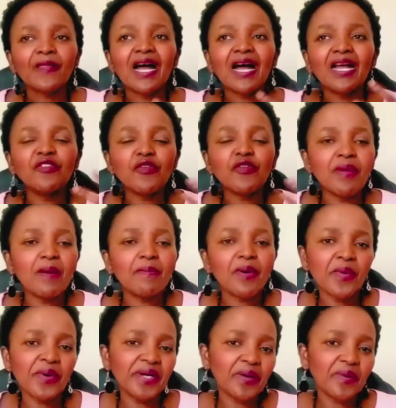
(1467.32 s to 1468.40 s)
I remember
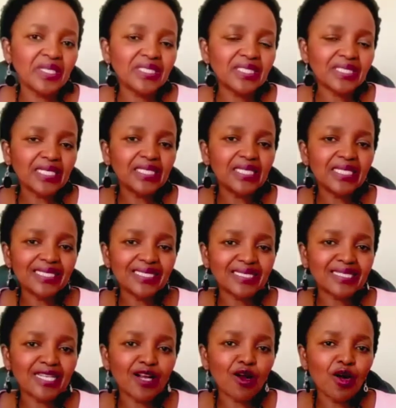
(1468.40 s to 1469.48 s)
when I was starting as a
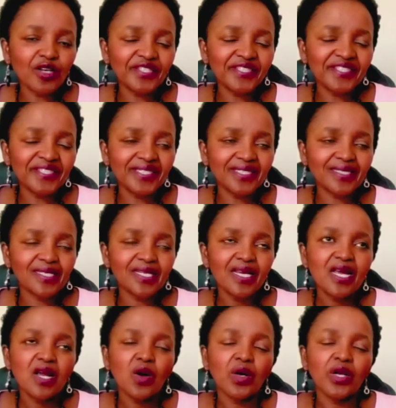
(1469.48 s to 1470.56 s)
psychologist,
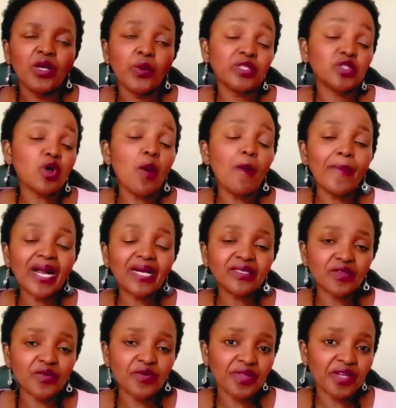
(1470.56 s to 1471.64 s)
it was
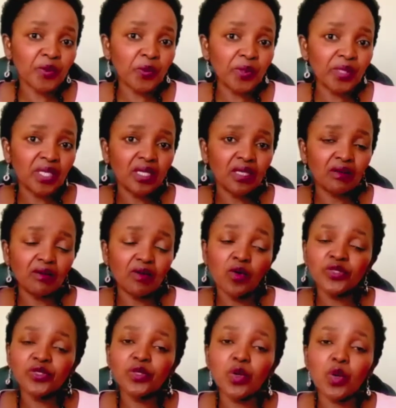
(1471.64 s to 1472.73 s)
compulsory that we
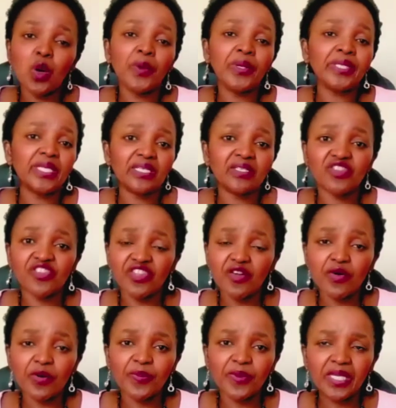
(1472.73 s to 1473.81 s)
also go and get
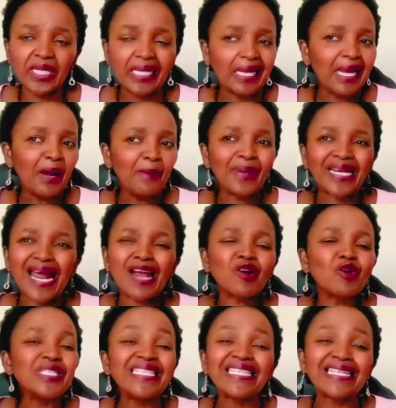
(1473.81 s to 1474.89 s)
therapy. And I
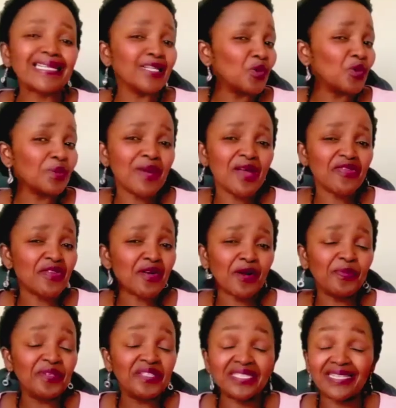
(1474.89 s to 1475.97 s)
couldn't click with my
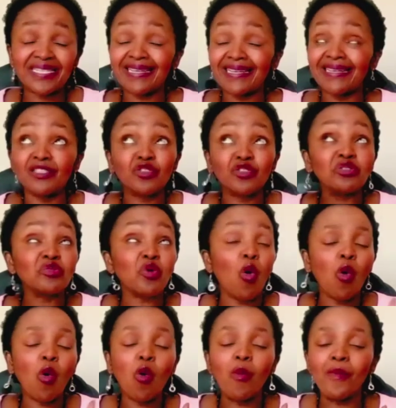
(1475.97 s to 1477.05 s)
therapist, like at
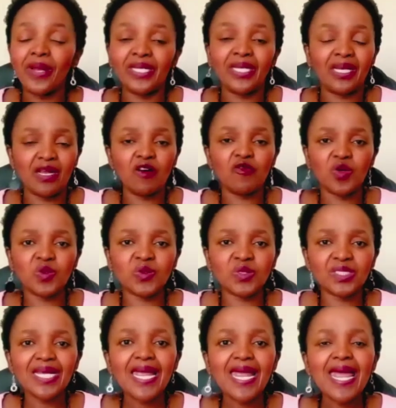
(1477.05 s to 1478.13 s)
so many
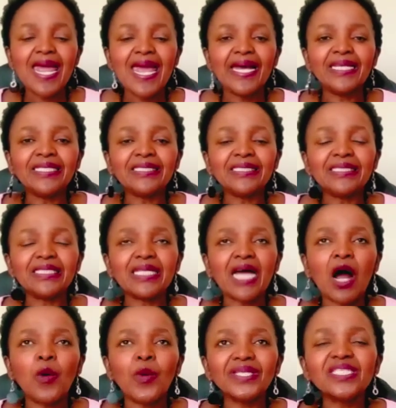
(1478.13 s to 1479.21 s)
levels. And
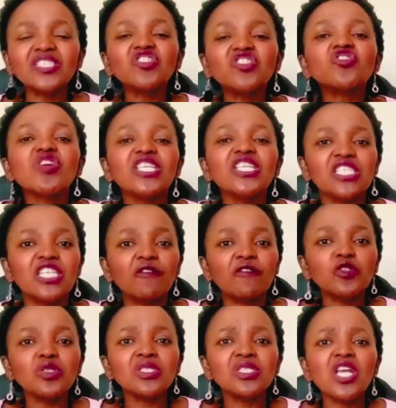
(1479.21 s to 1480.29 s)
I wasn't trained enough
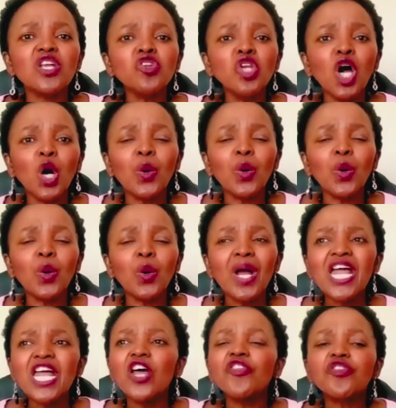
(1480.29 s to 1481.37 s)
to say, no,
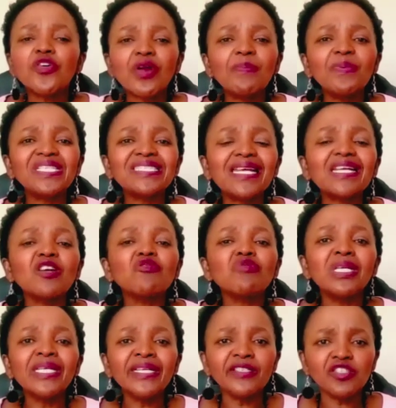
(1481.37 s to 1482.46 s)
a therapy is like a
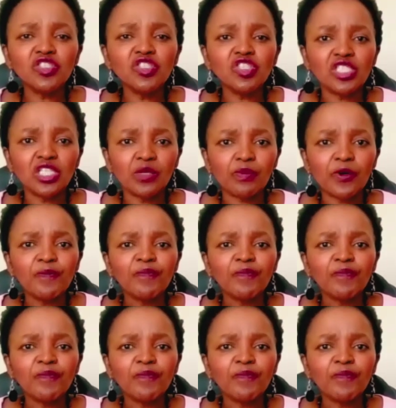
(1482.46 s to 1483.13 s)
relationship.